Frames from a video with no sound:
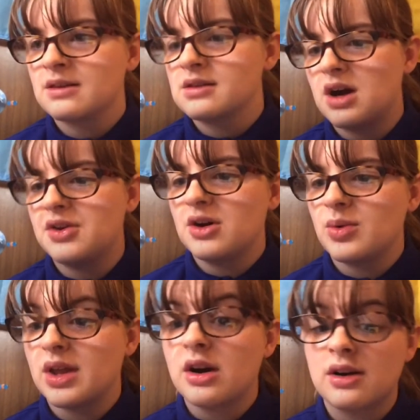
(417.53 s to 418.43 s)
I know
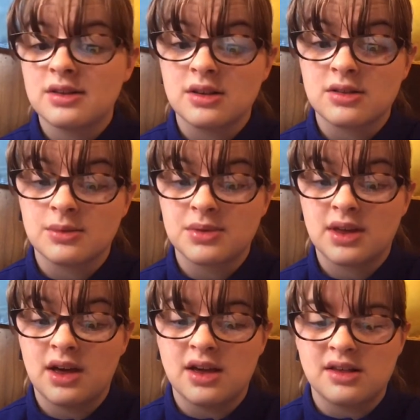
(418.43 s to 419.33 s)
in our system's
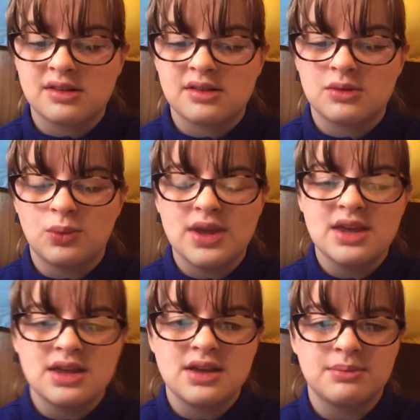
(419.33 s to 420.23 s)
case,
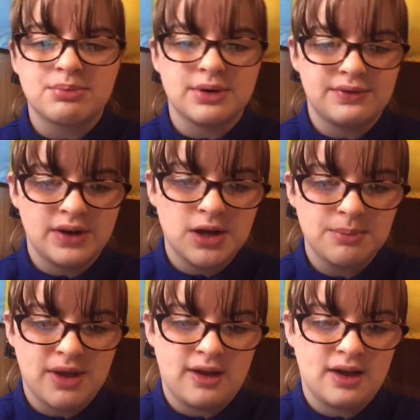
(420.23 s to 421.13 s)
we prefer being